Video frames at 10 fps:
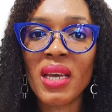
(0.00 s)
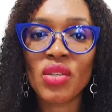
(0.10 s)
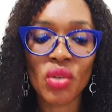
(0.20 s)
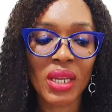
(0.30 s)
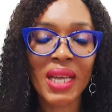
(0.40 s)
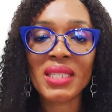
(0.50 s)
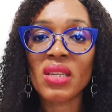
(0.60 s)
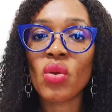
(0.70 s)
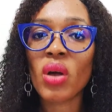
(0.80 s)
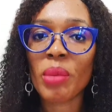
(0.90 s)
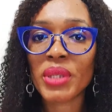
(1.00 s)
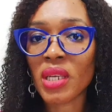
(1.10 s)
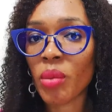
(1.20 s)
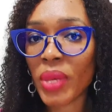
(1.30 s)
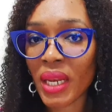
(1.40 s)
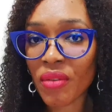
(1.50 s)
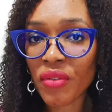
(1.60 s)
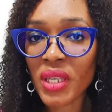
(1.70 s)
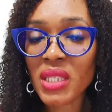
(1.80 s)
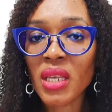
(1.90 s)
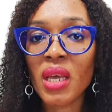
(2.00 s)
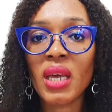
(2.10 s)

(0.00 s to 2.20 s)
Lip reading: so it has the low capital benefit.